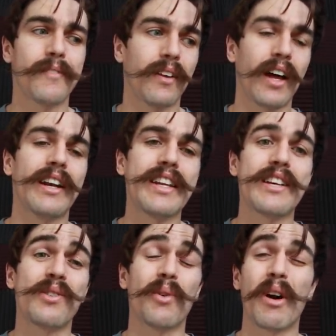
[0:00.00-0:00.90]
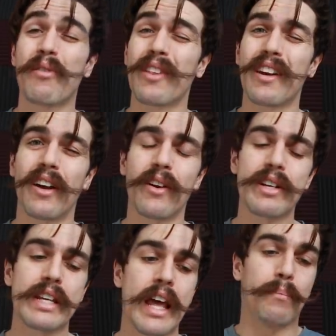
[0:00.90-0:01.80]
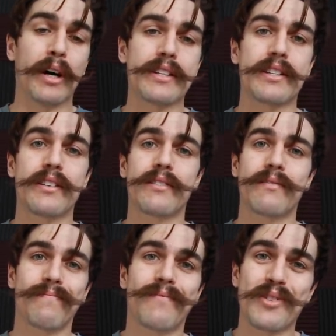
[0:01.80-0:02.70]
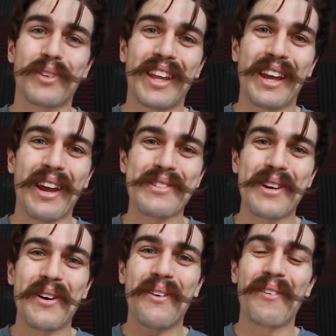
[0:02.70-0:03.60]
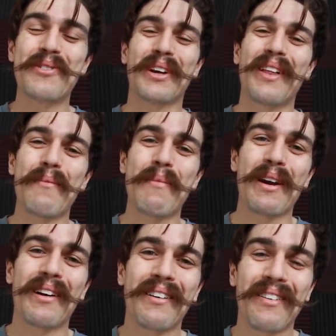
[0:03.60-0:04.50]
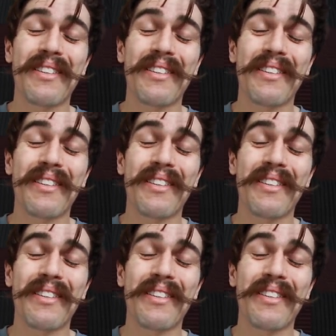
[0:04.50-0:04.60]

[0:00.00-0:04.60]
a lot of days are rougher than others, but just want to let you guys know I'm doing a lot better.